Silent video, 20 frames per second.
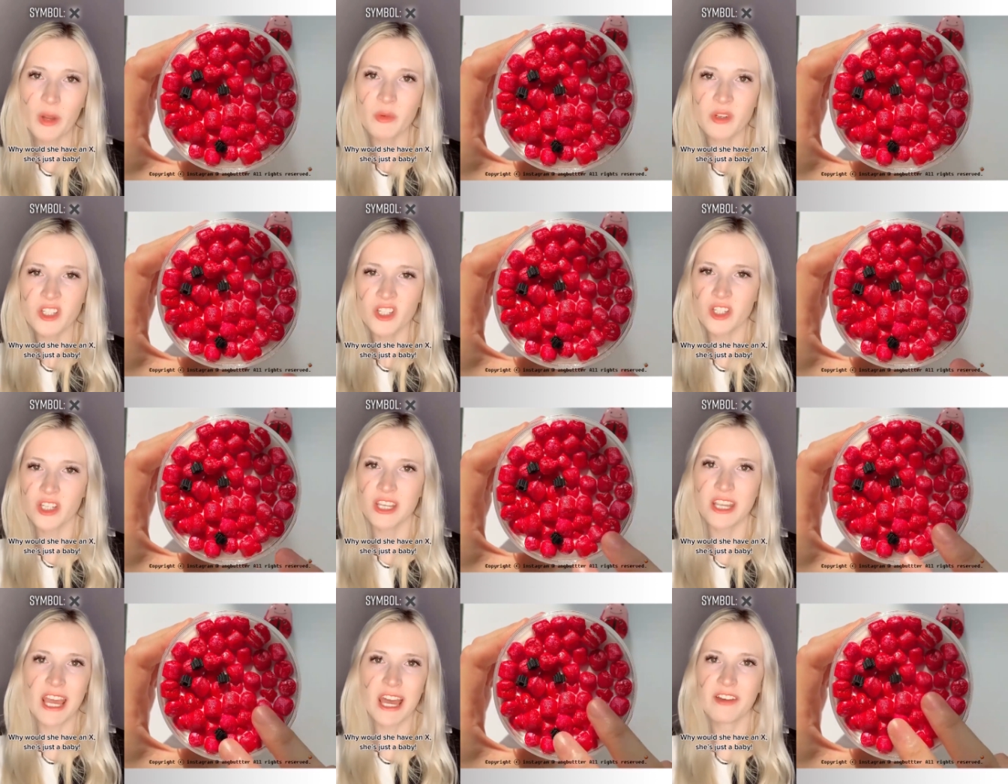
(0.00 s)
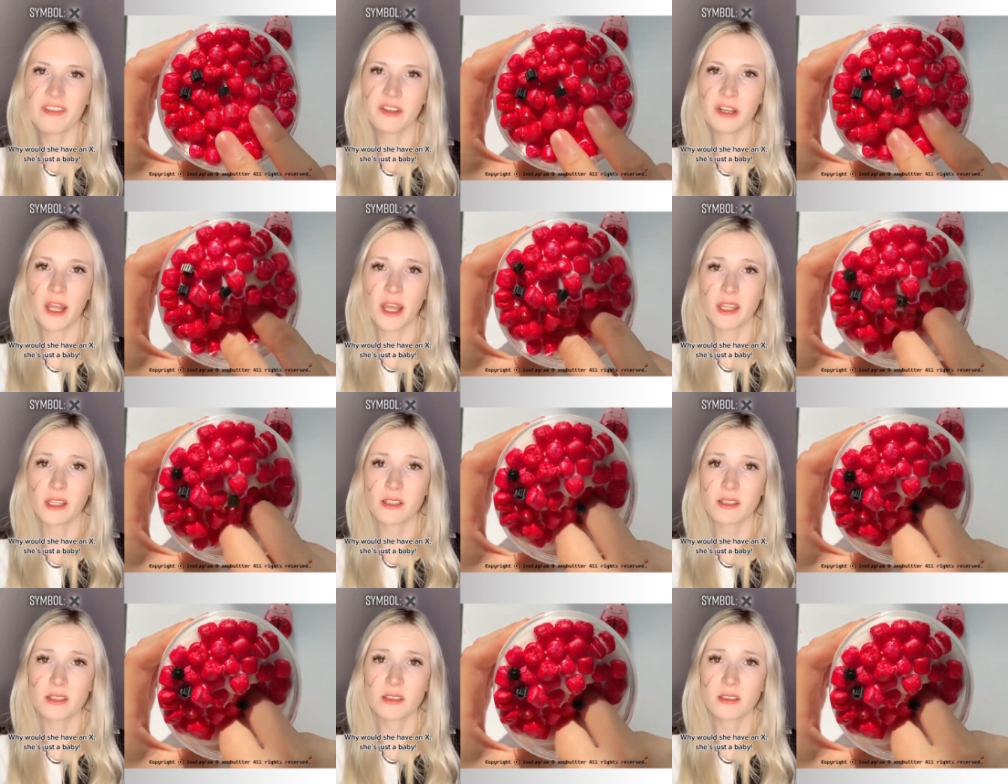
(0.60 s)
Why would she
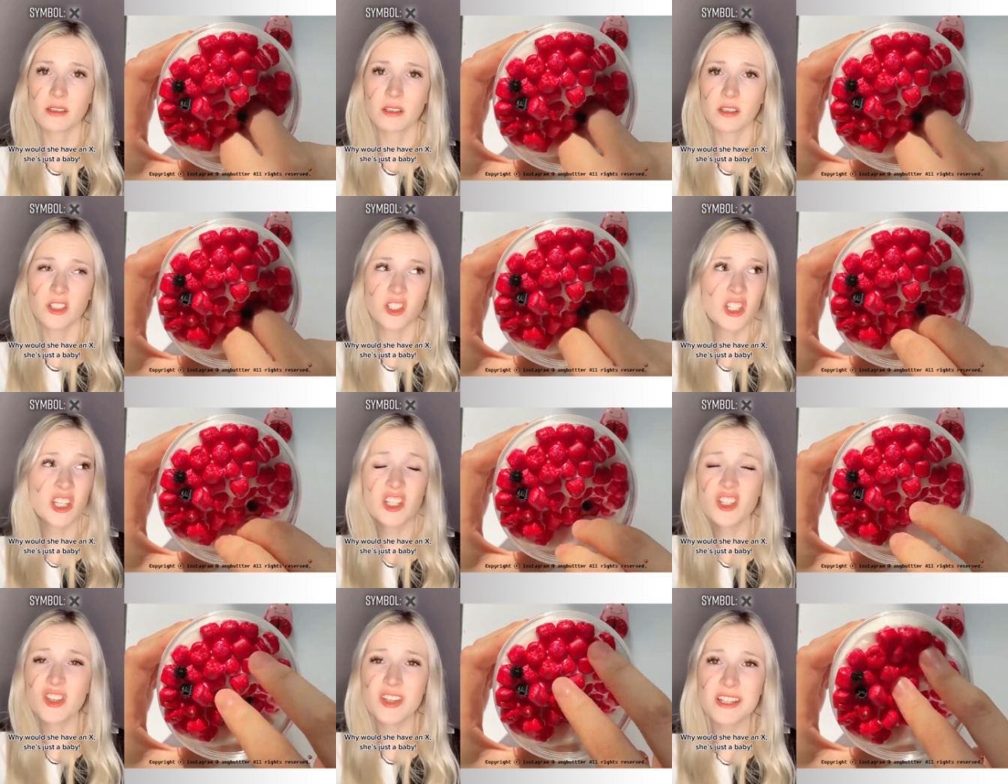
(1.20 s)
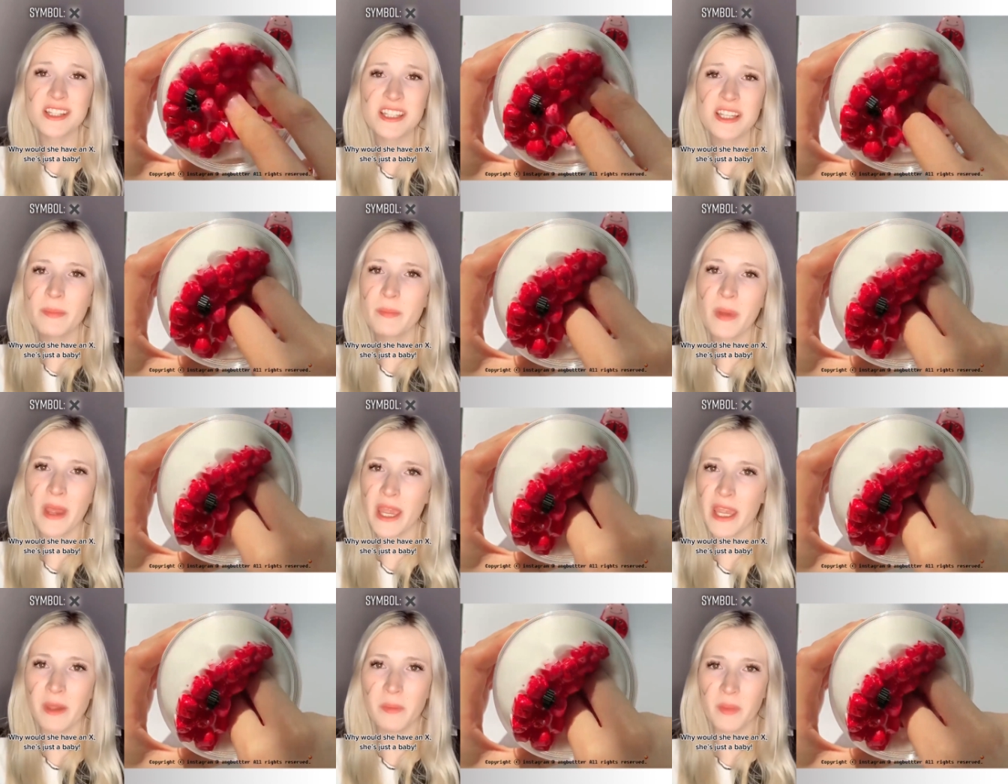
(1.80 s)
have an X? She's
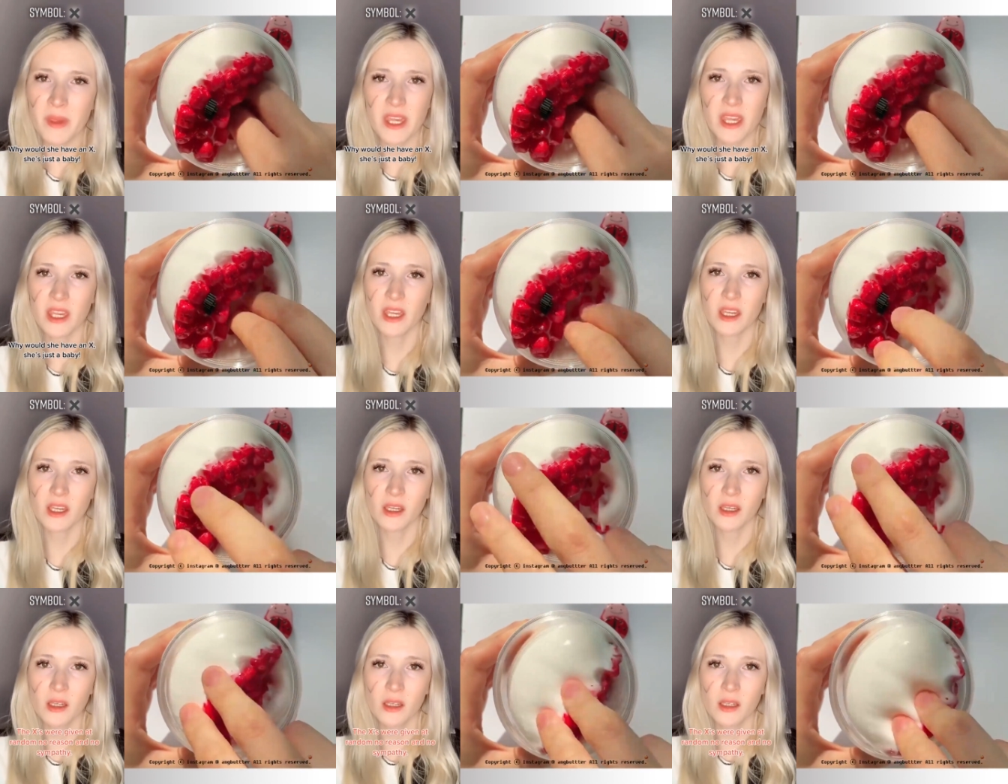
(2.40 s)
just a baby.